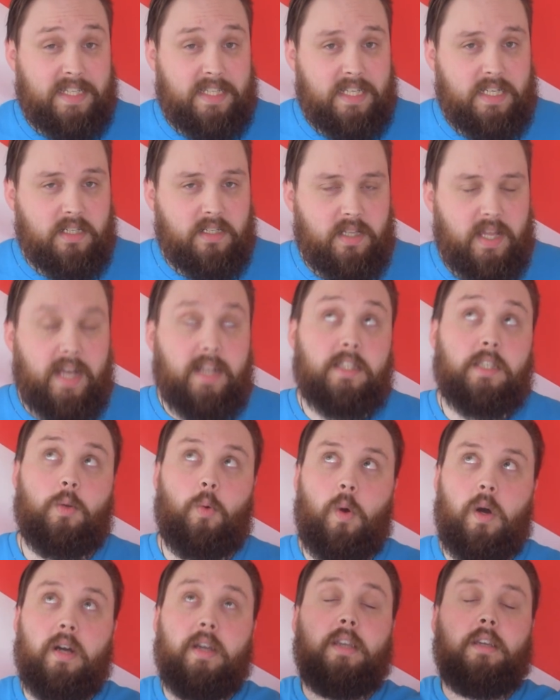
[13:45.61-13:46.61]
ditch that
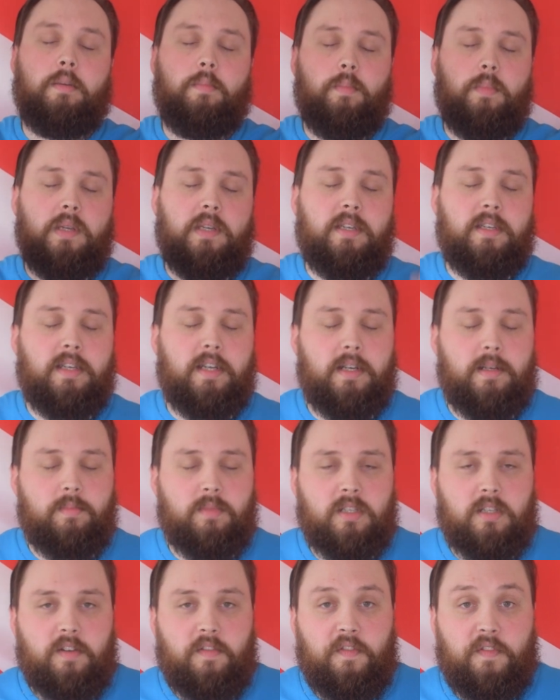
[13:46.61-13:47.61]
so I can be
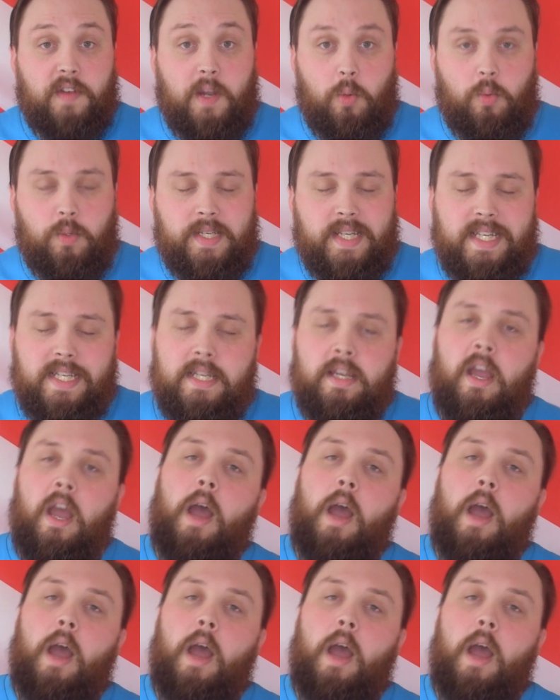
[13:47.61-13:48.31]
sort of floaty.